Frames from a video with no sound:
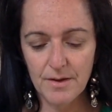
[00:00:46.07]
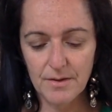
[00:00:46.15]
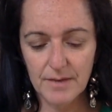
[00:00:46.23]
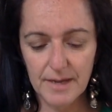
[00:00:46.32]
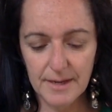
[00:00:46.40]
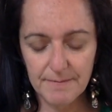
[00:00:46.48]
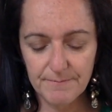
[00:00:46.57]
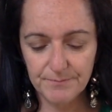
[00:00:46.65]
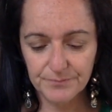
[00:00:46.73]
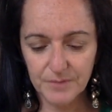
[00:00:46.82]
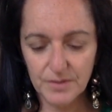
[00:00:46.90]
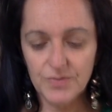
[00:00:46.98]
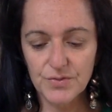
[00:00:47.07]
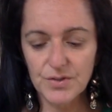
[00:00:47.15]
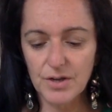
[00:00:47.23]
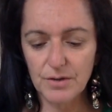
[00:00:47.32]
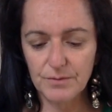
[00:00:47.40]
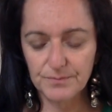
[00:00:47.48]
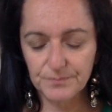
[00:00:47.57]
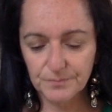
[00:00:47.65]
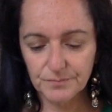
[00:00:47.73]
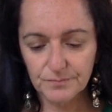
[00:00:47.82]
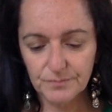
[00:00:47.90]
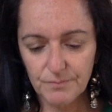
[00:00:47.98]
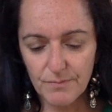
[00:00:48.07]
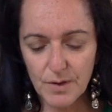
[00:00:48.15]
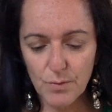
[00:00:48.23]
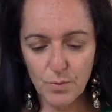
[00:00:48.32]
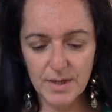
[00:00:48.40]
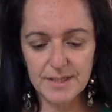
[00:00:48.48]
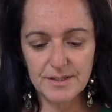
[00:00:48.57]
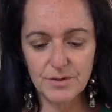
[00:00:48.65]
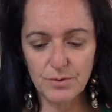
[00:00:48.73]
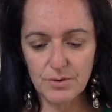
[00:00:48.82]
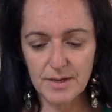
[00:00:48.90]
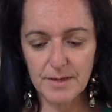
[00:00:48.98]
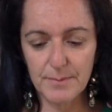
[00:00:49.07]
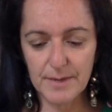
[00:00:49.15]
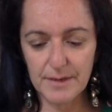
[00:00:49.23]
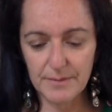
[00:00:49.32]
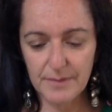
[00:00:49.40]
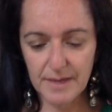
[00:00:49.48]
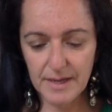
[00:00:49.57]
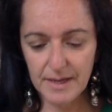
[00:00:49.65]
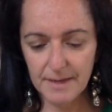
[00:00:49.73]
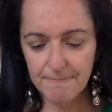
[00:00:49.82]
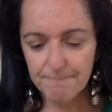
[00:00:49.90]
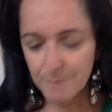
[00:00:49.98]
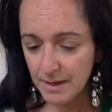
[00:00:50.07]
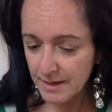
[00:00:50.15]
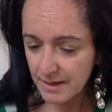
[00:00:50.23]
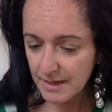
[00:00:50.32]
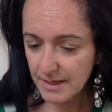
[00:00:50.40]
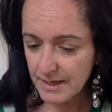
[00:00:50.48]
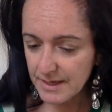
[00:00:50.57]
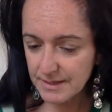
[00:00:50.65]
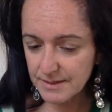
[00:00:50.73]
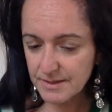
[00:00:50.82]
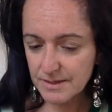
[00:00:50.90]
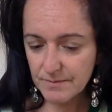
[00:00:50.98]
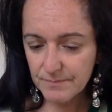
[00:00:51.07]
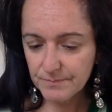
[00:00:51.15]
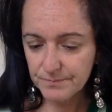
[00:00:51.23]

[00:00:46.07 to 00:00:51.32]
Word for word: Okay, so what he's talking about there is